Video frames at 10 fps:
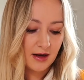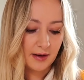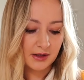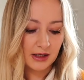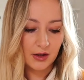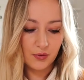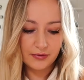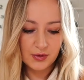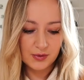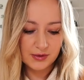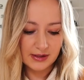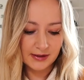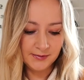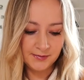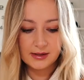I'm gonna click review
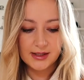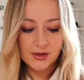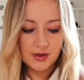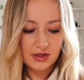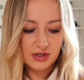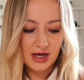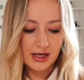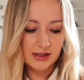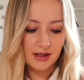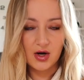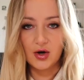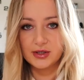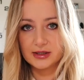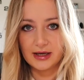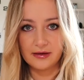order. Tells you the shares, the
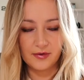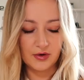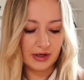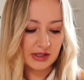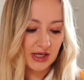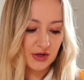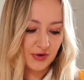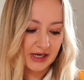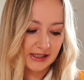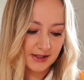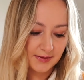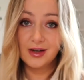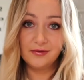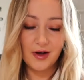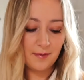cost, and the foreign exchange rate.
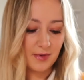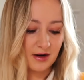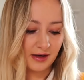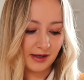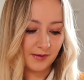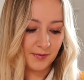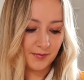Confirm buy.